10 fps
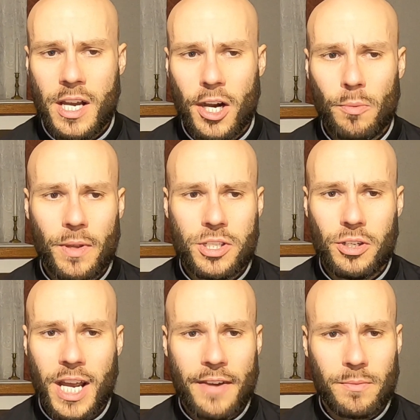I hope that
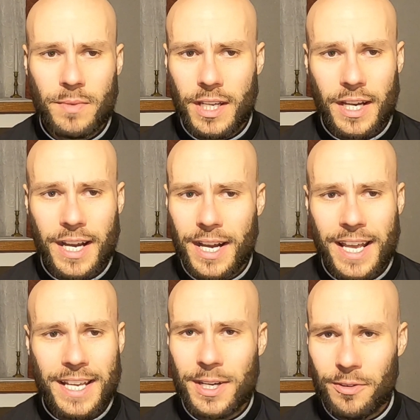you have them uh,
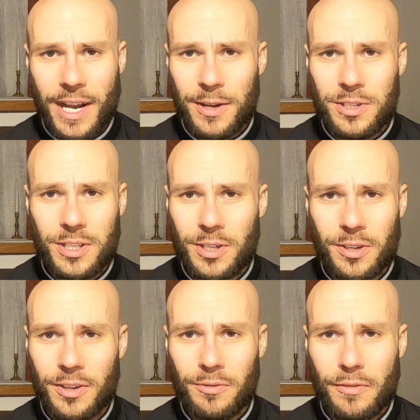hanging around
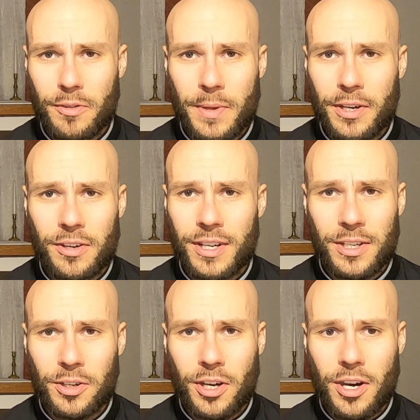your rearview mirror in
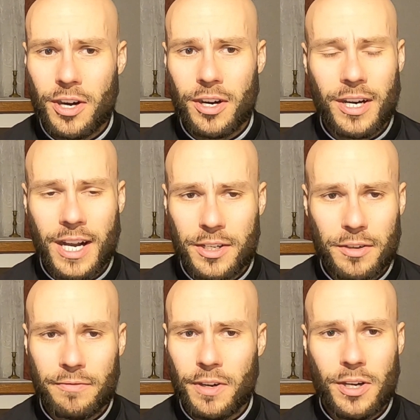your car, on
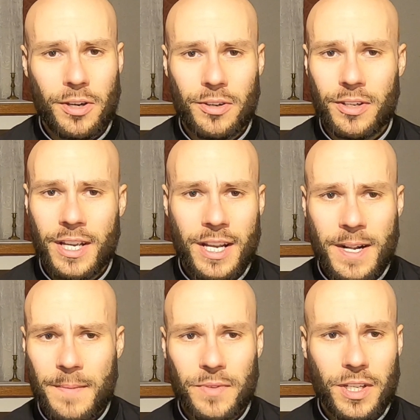your phone,
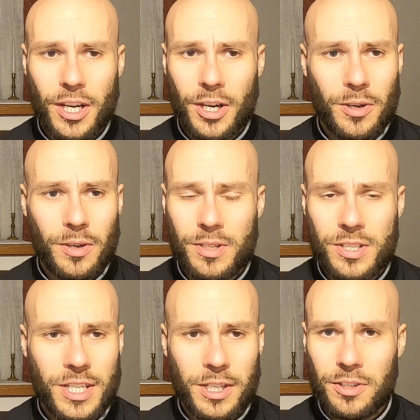you know,
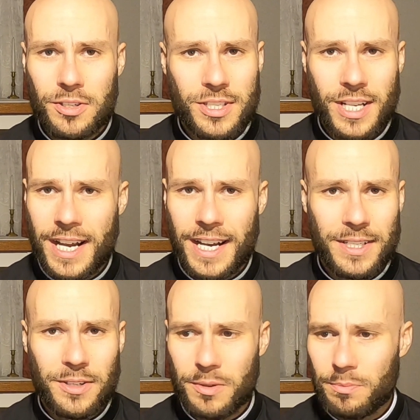stickers
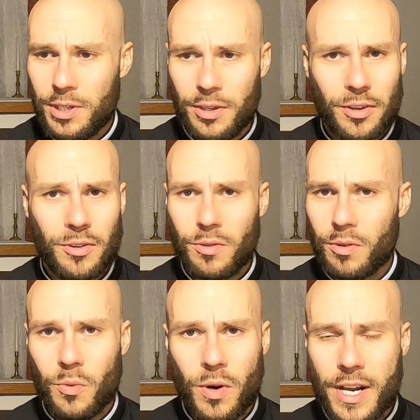on your computer
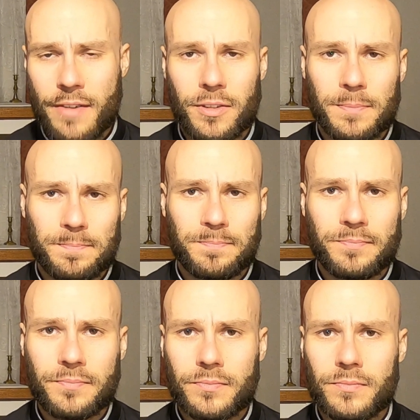or whatever.
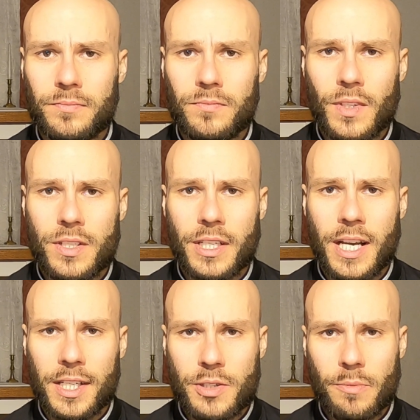To
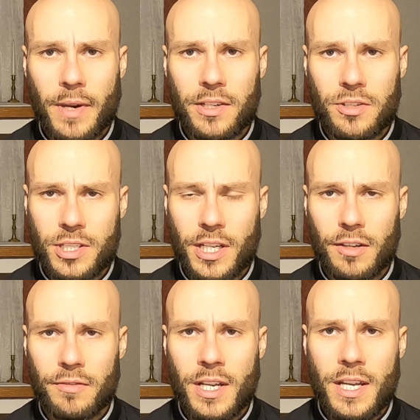constantly remind
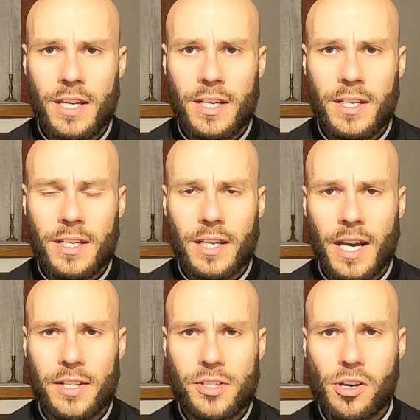yourself,
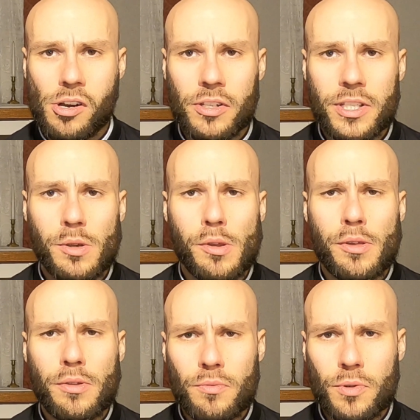God is calling you
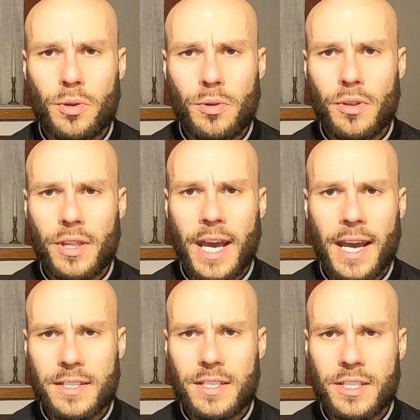through
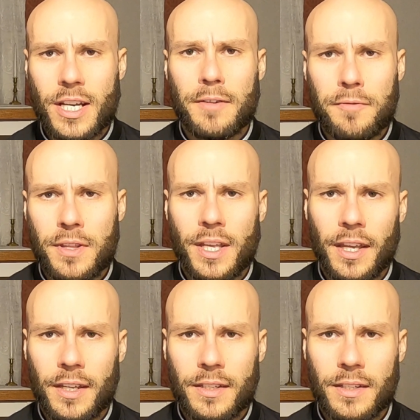that tough thing